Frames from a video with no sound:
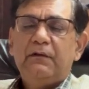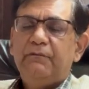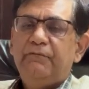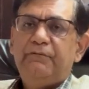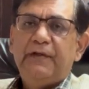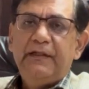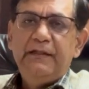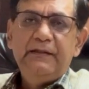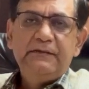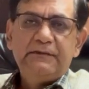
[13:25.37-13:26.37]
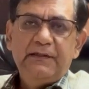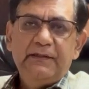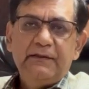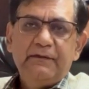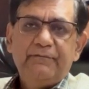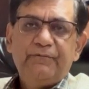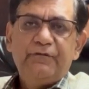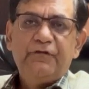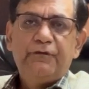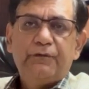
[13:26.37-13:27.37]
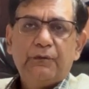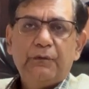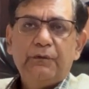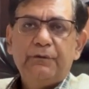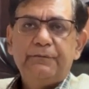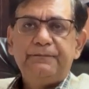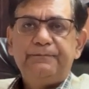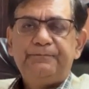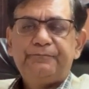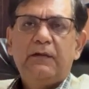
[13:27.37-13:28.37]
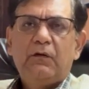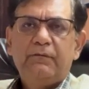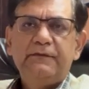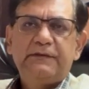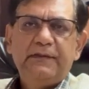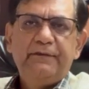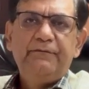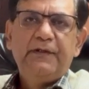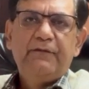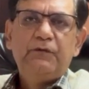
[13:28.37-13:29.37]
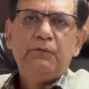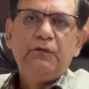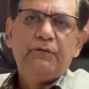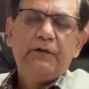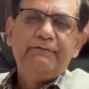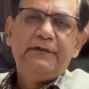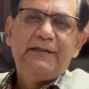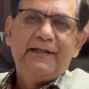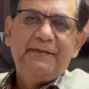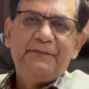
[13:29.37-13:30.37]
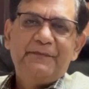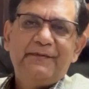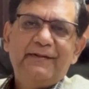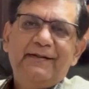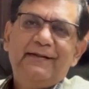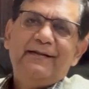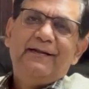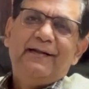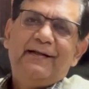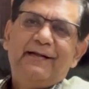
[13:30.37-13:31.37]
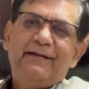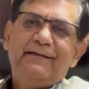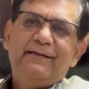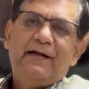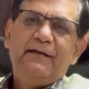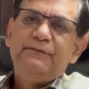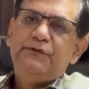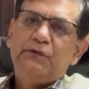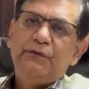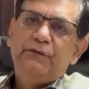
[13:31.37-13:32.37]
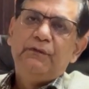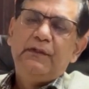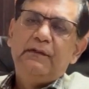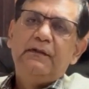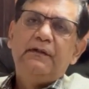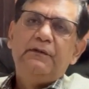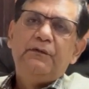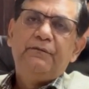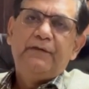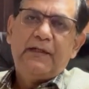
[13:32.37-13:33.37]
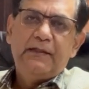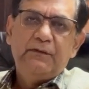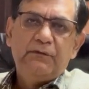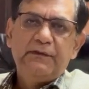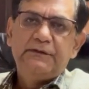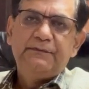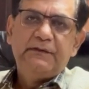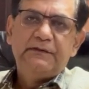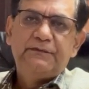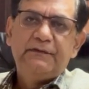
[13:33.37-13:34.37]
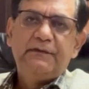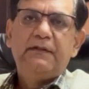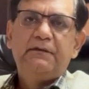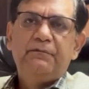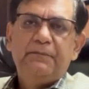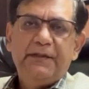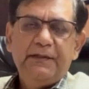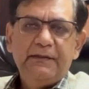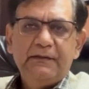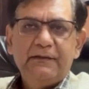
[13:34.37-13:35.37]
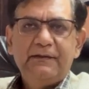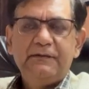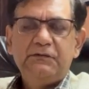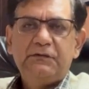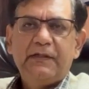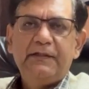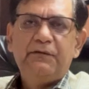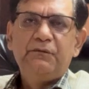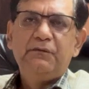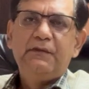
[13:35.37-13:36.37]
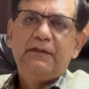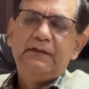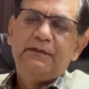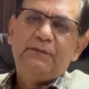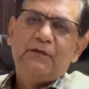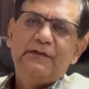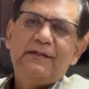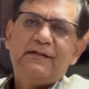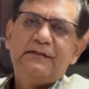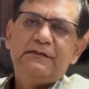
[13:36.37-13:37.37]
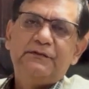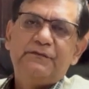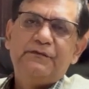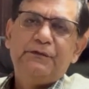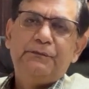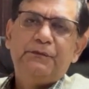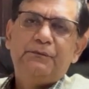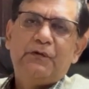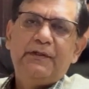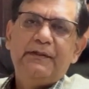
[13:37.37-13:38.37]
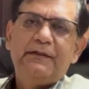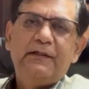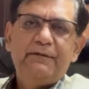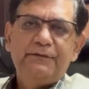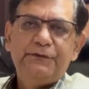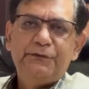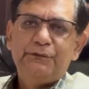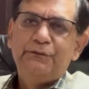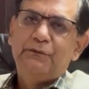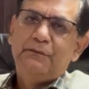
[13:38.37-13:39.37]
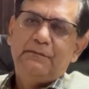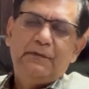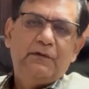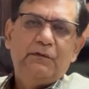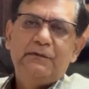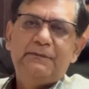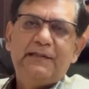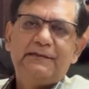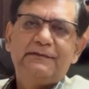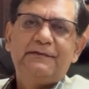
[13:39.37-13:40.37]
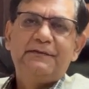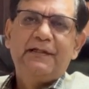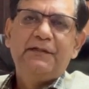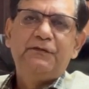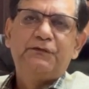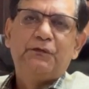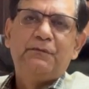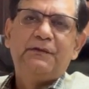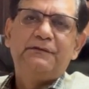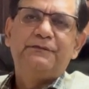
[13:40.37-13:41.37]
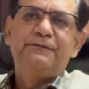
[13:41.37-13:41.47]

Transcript: very easily. So obviously we have to move on with time, and I'm sure you've had a good experience with me trying to learn about the arteries of the human body. I wish you all the best. Thank you so much.